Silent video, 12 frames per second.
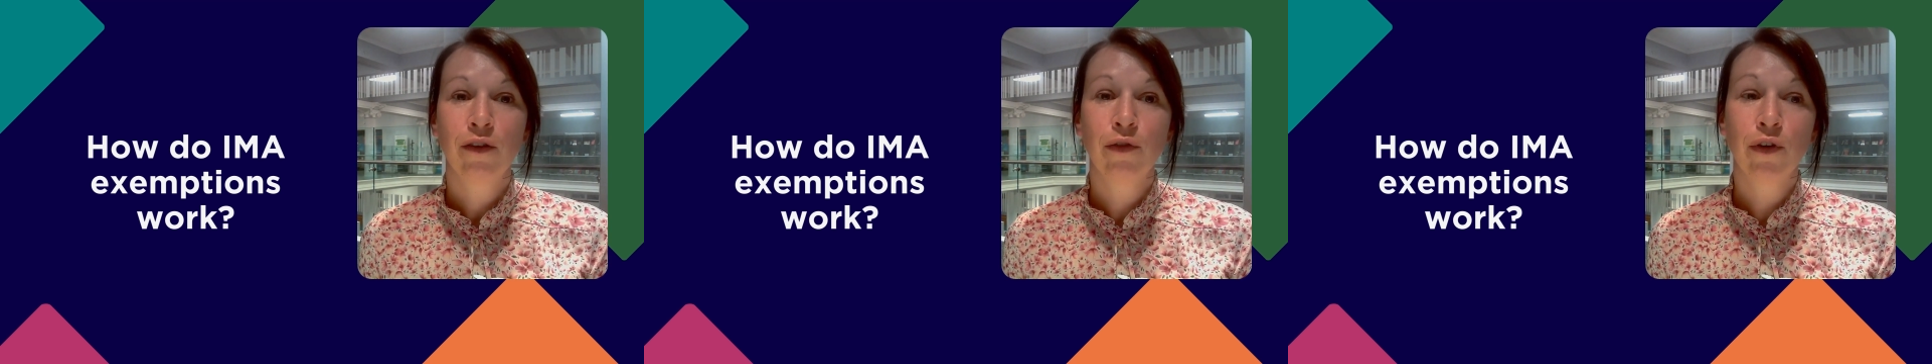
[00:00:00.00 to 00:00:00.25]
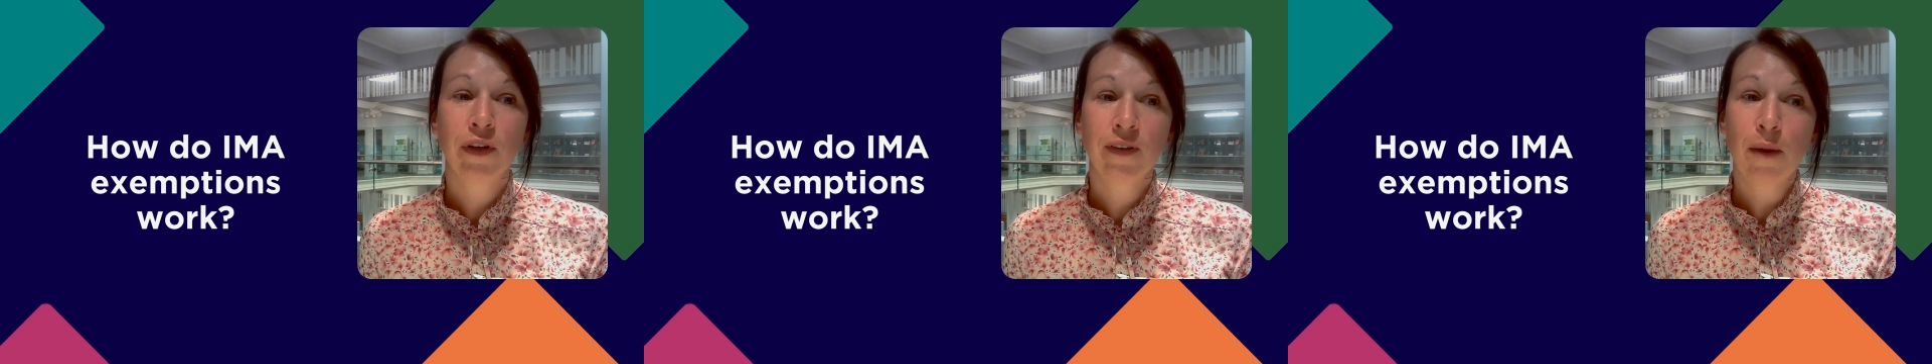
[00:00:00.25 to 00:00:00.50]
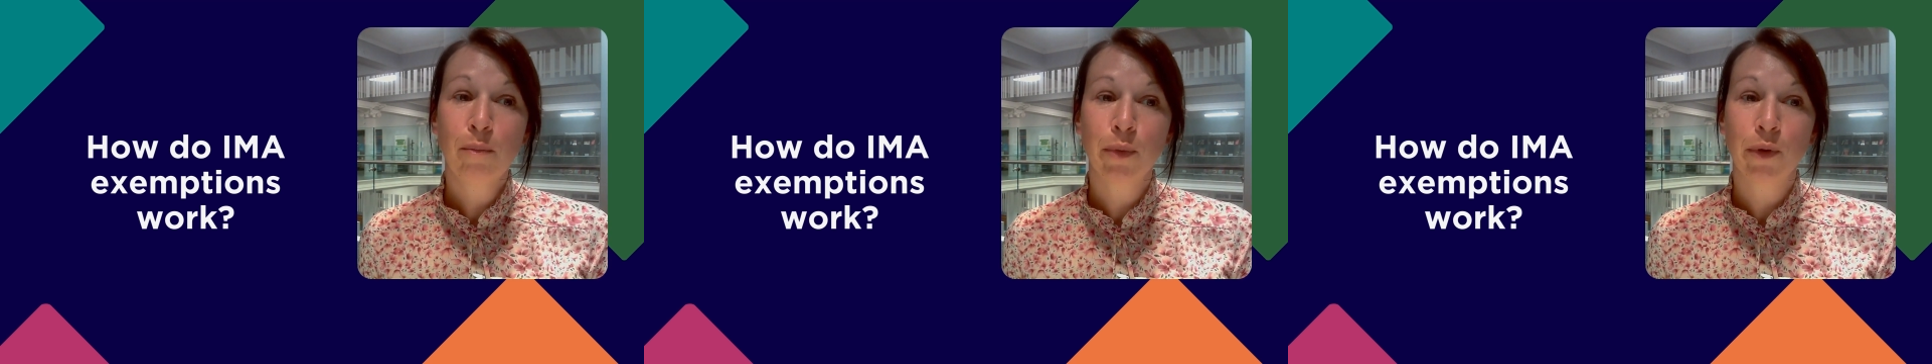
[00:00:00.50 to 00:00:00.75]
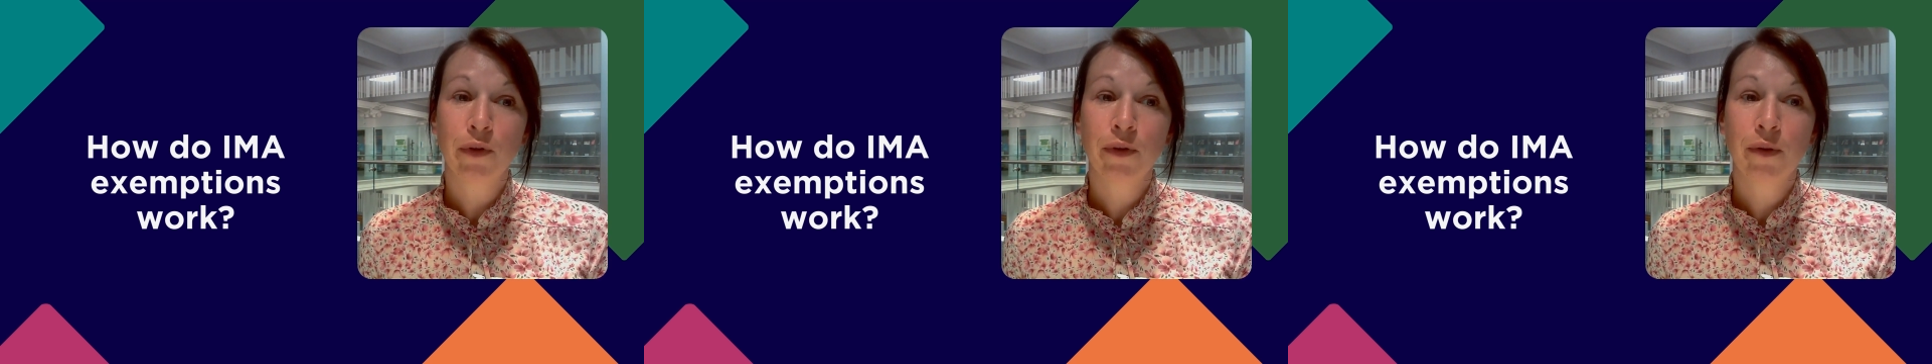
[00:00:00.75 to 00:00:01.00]
For
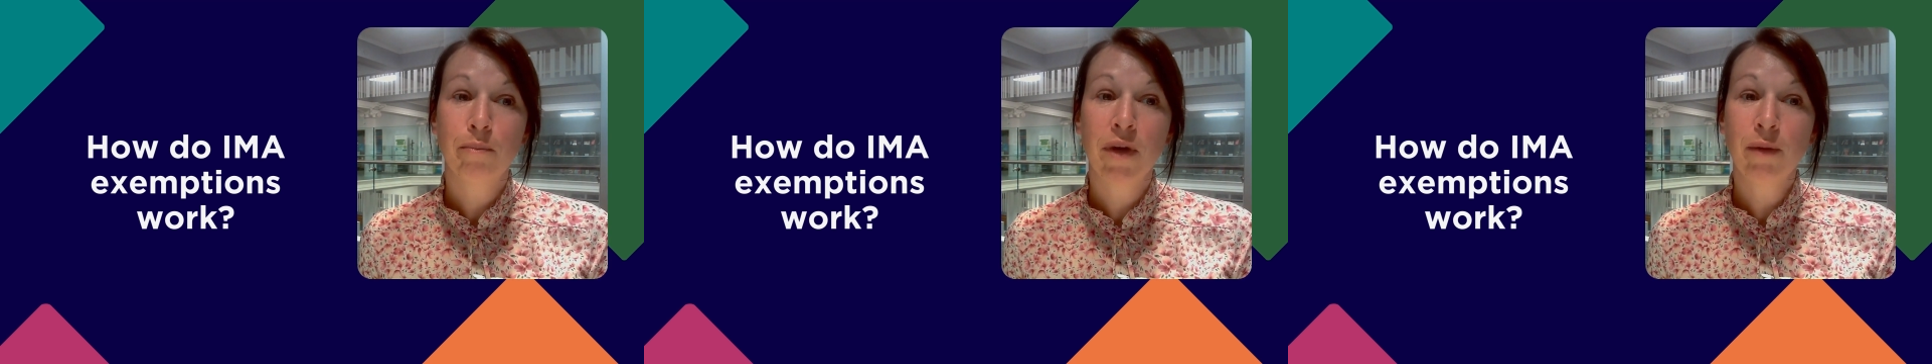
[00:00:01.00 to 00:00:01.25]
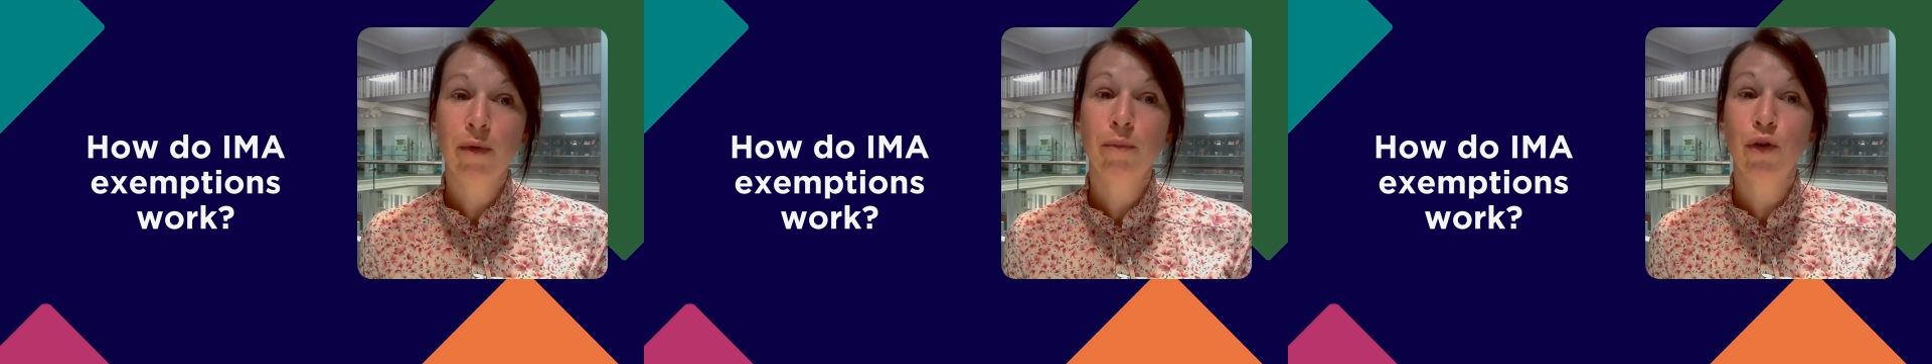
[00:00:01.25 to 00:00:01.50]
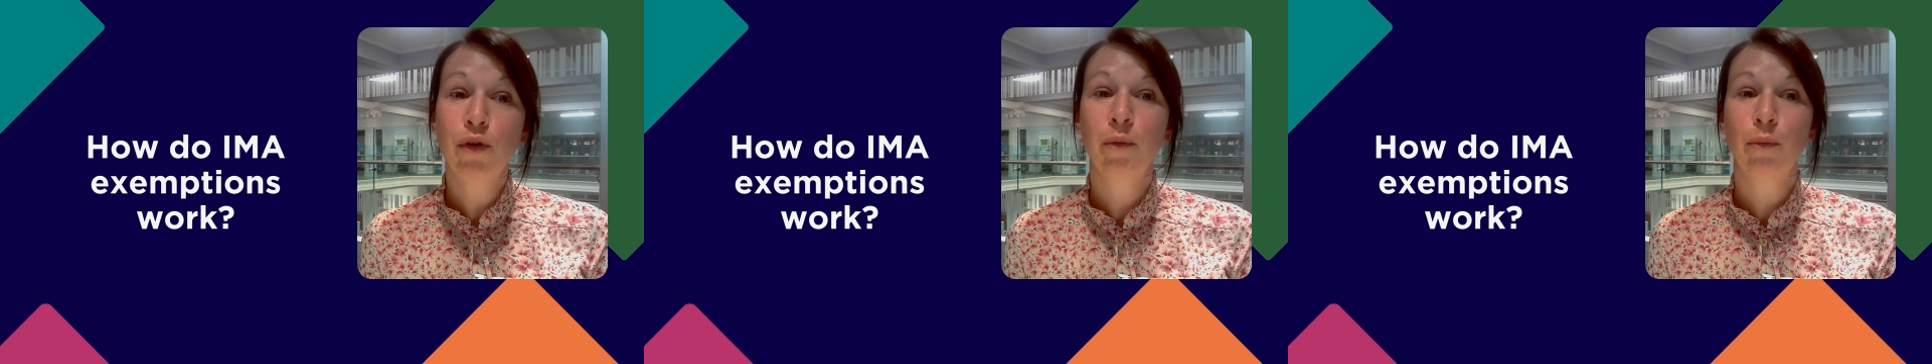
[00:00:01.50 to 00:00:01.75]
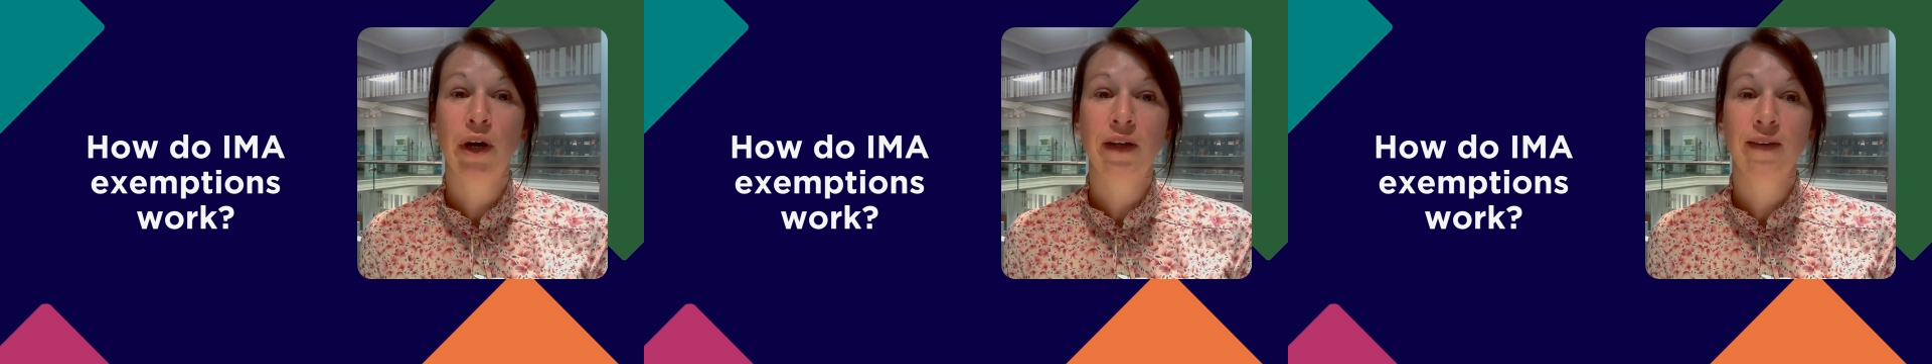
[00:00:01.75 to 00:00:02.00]
example, minimum
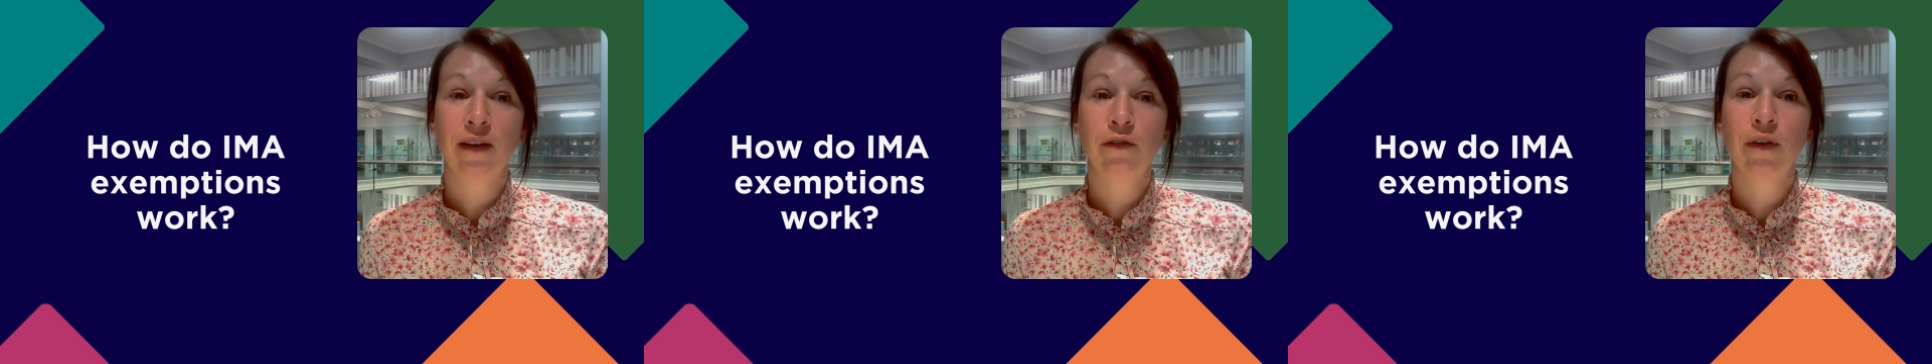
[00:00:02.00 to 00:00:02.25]
unit pricing